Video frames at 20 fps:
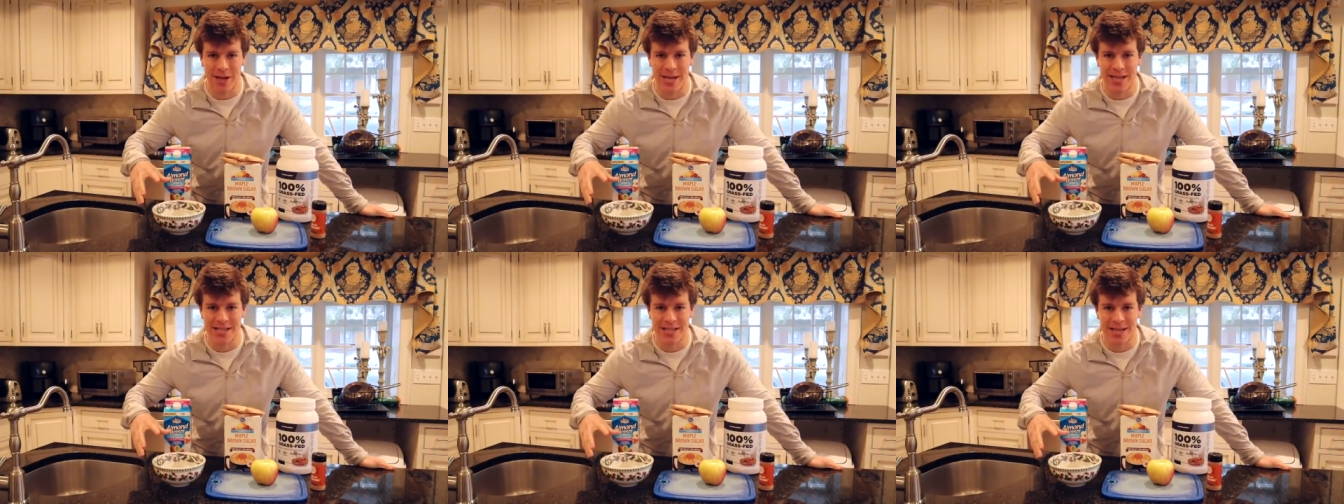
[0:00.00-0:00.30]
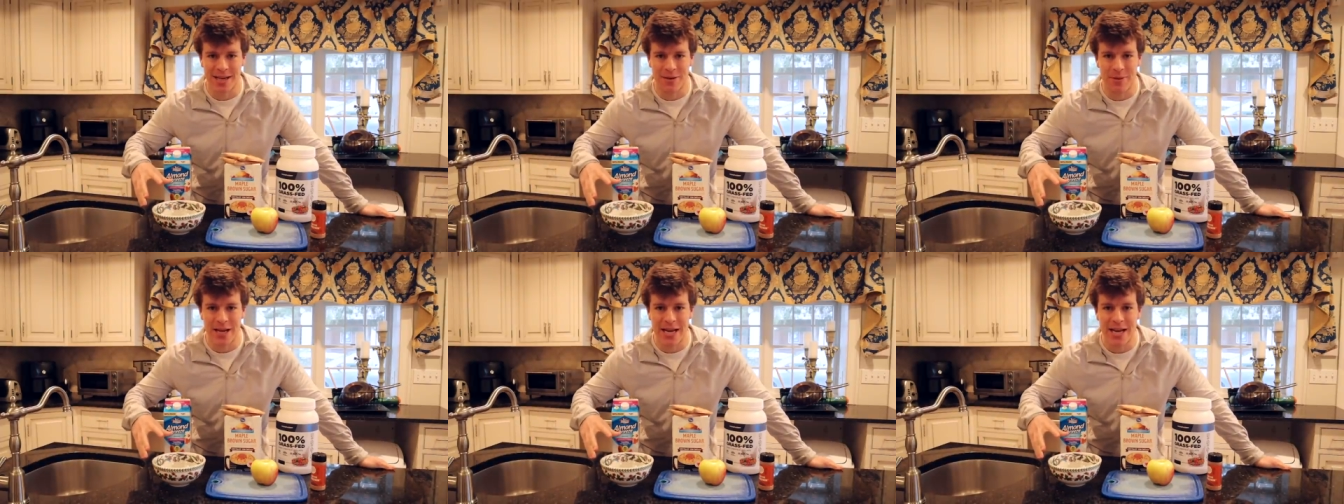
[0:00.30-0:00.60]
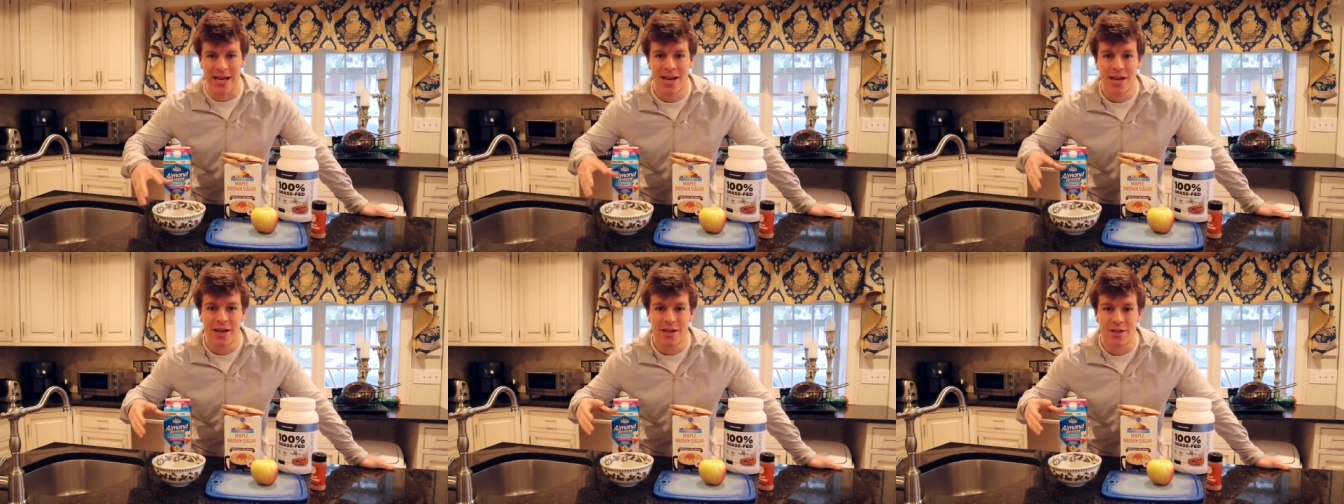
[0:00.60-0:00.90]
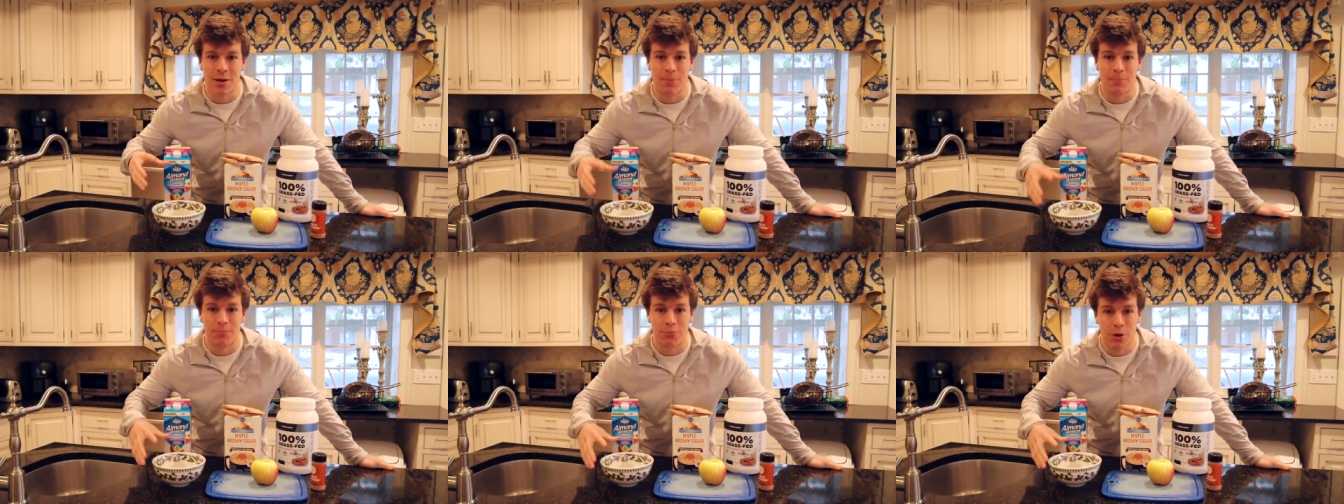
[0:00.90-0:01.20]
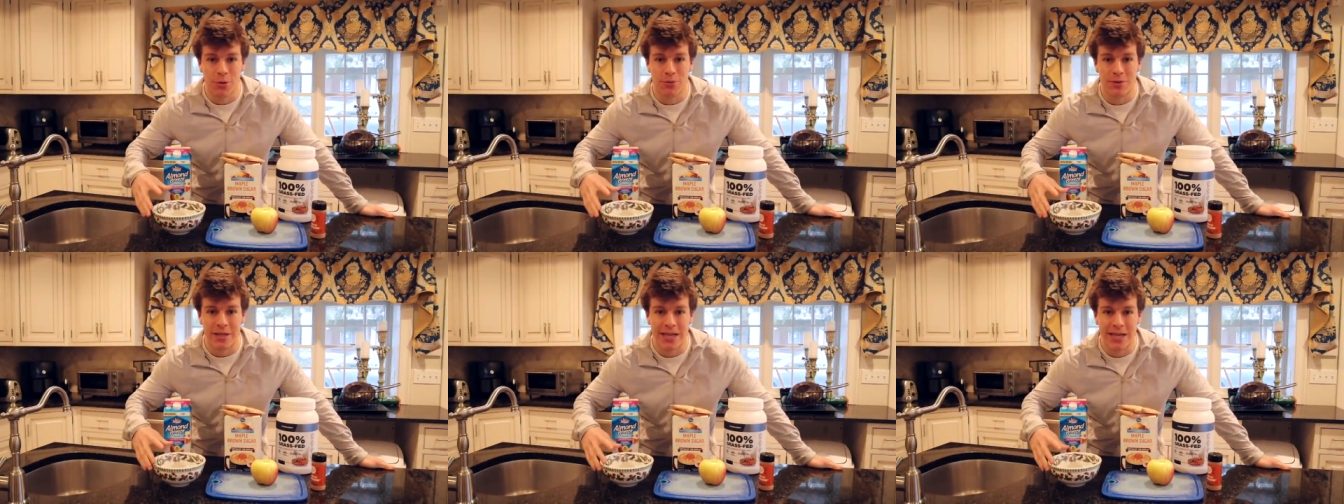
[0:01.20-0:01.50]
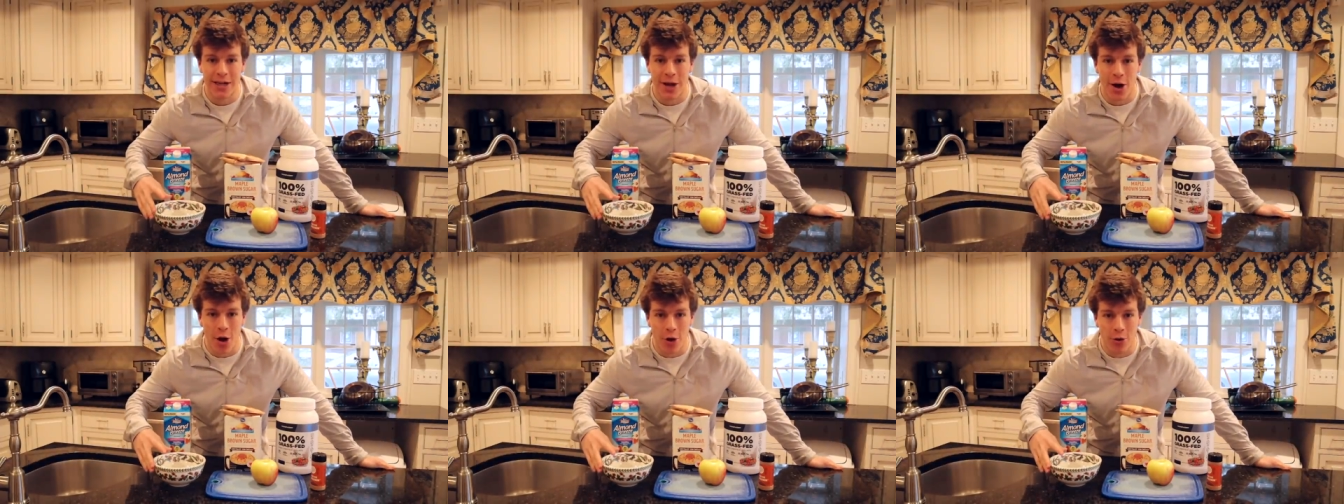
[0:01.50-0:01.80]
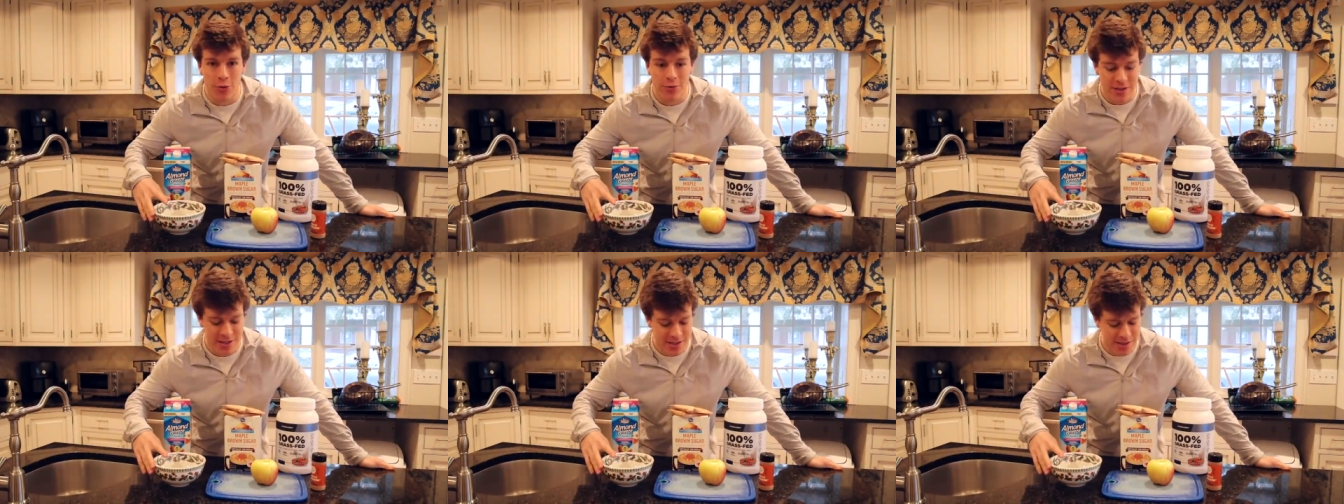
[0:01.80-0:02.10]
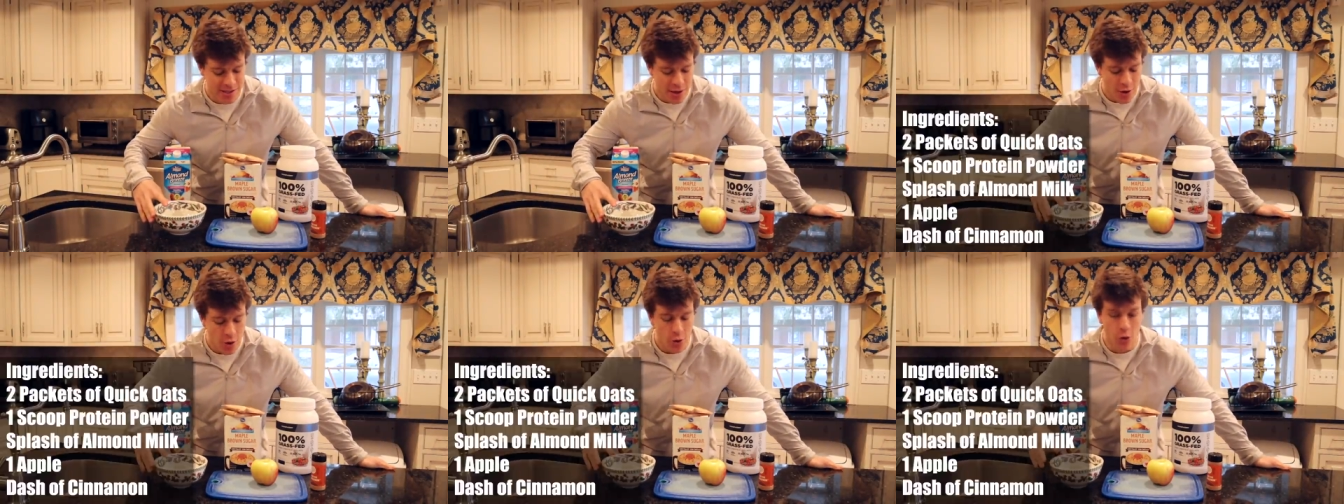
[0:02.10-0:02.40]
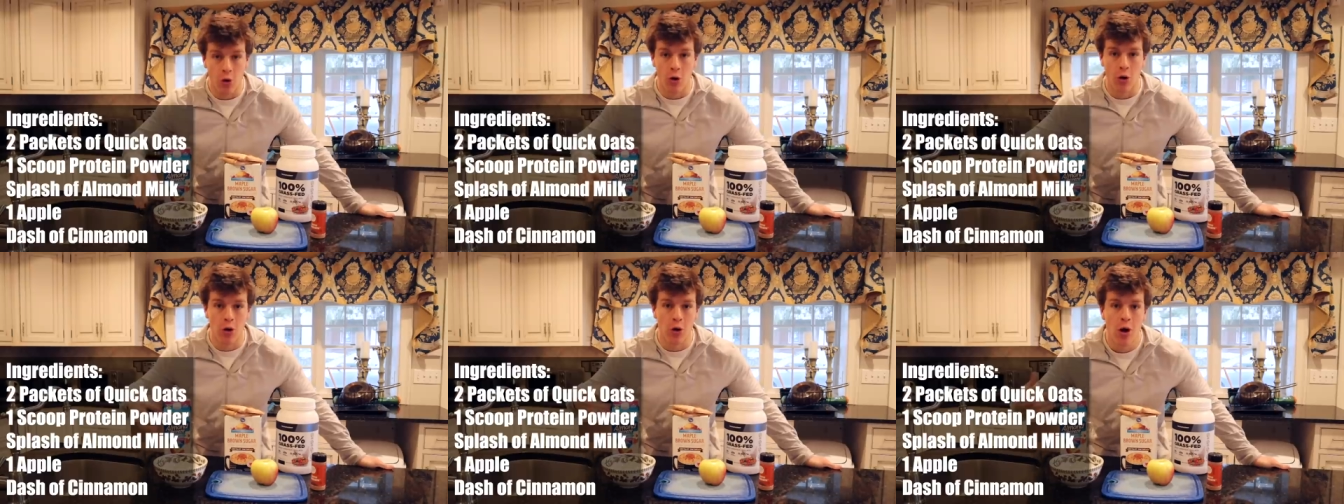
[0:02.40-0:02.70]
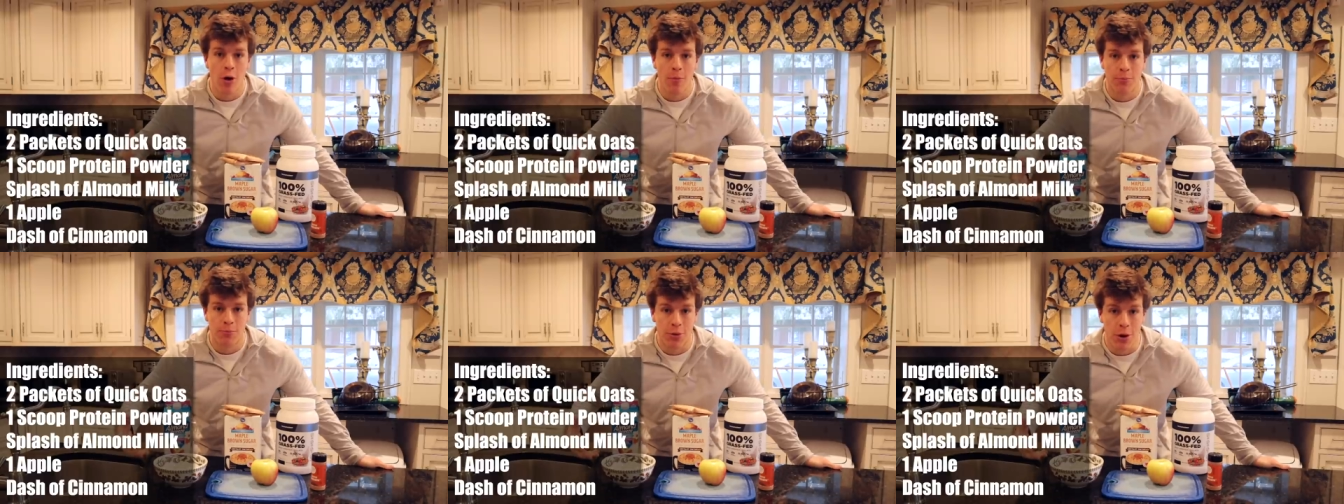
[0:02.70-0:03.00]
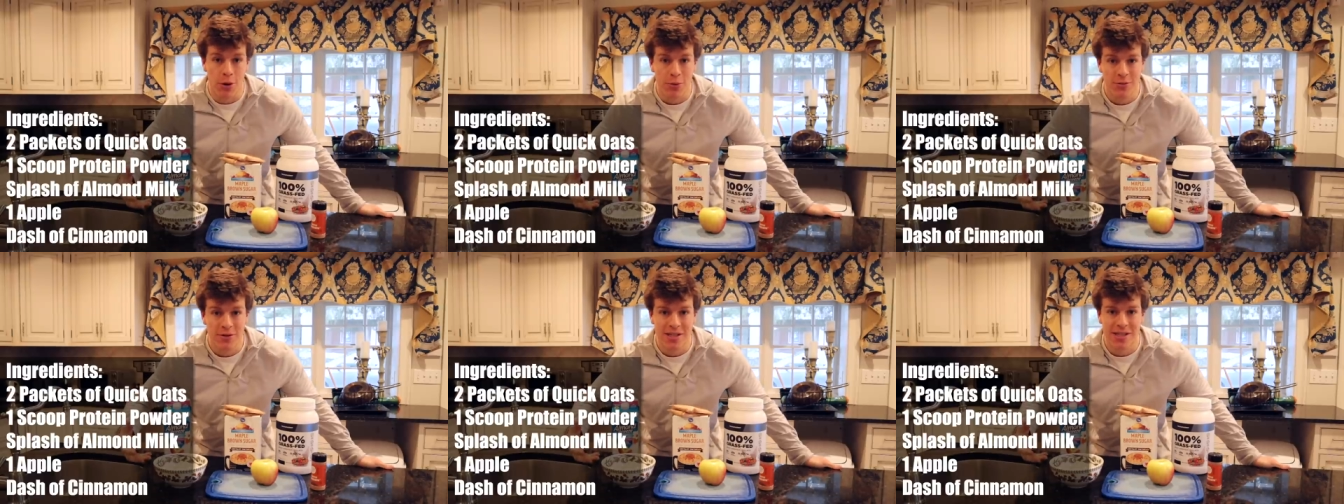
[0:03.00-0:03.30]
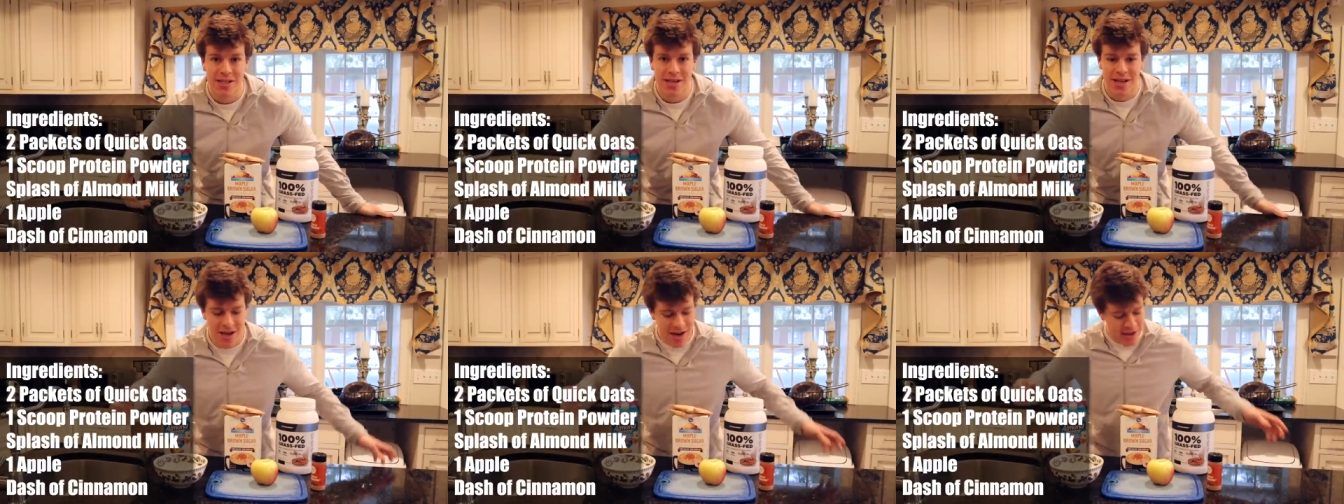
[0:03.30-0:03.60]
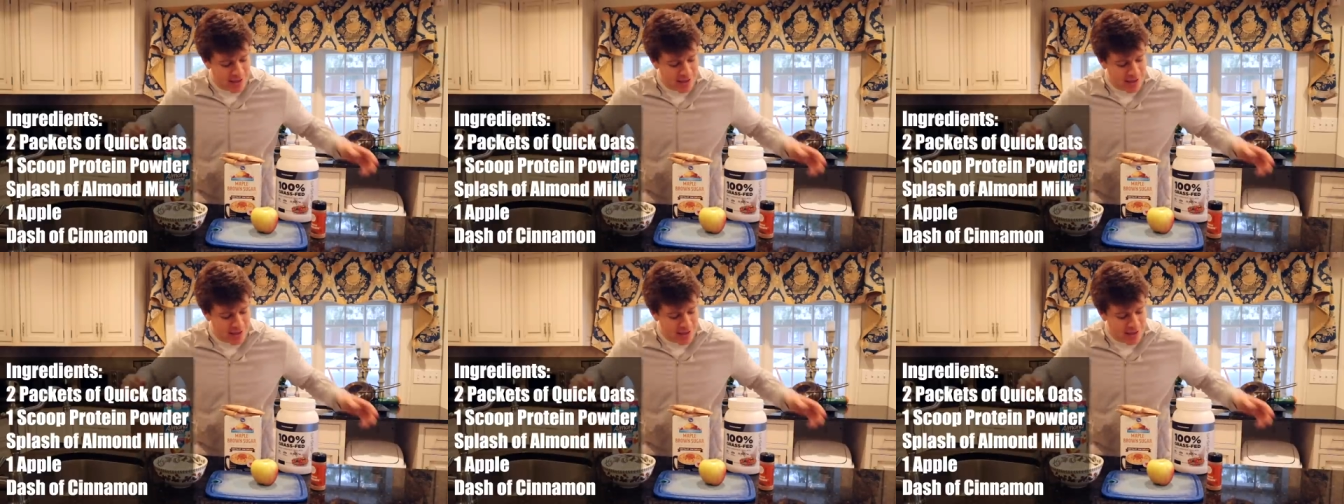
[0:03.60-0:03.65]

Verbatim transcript: It is gonna be some protein oats, or proats.